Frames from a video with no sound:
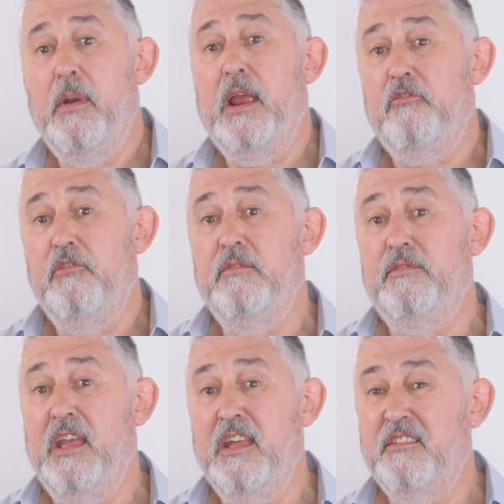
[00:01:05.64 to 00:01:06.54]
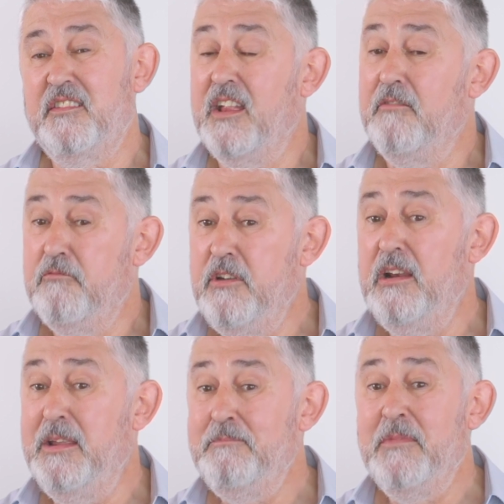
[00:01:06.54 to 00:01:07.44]
a battery of tests, and
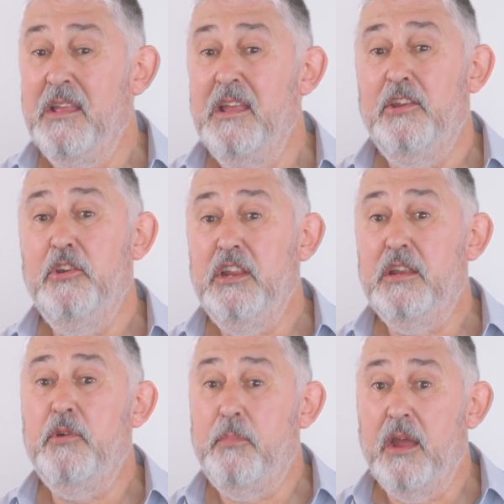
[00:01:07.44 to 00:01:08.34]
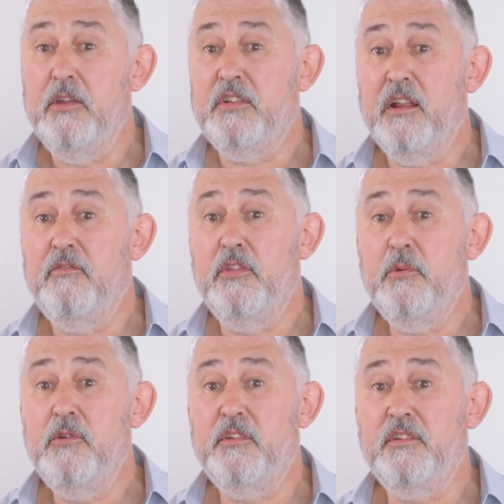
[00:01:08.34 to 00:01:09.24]
really, you need to prepare yourself for the
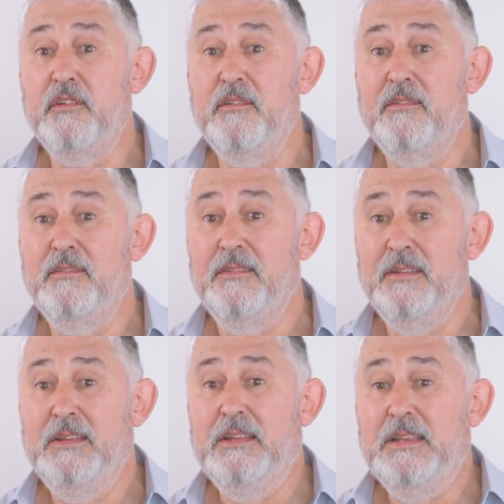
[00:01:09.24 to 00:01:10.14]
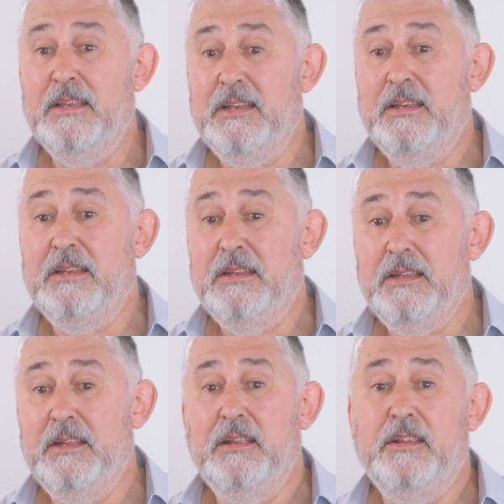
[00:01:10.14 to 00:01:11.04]
worst.
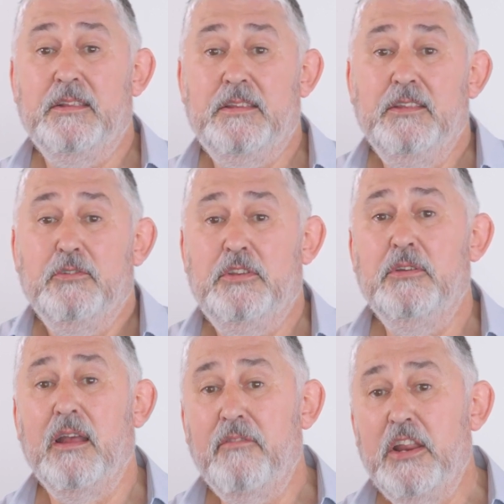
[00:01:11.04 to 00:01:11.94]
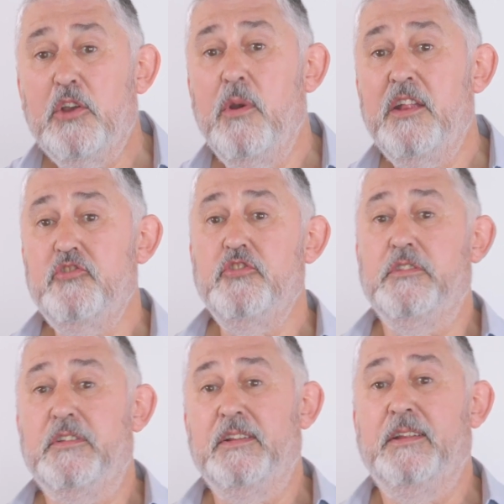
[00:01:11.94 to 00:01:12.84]
And he said, do you have any
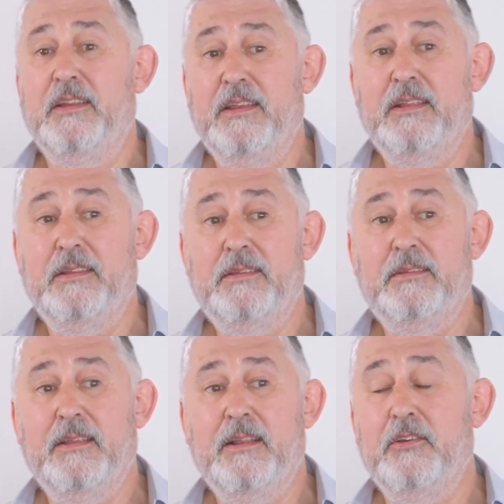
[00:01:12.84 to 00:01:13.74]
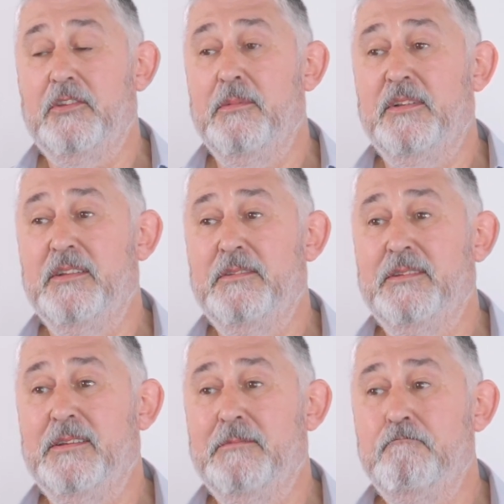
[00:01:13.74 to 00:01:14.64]
questions? And I looked at him and
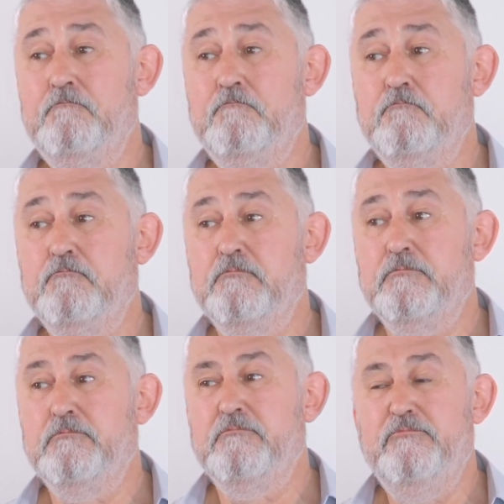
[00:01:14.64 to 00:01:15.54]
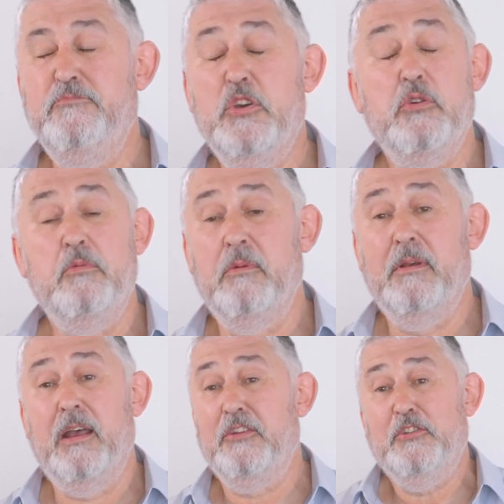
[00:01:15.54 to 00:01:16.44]
said, no,
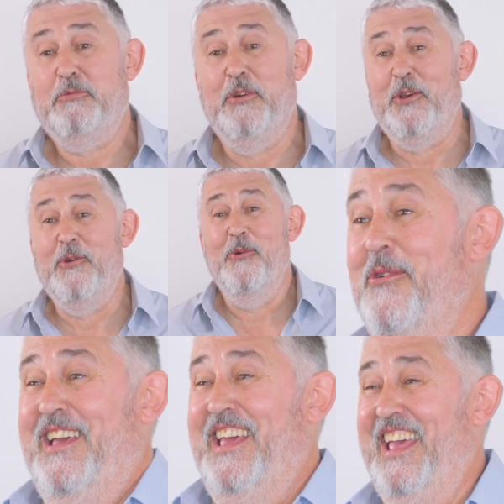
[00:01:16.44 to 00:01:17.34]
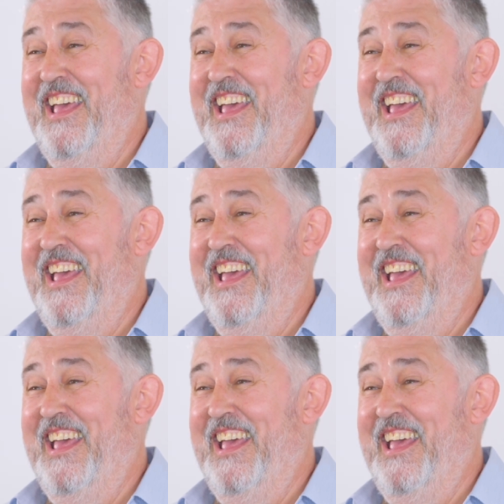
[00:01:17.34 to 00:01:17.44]
I just want to go.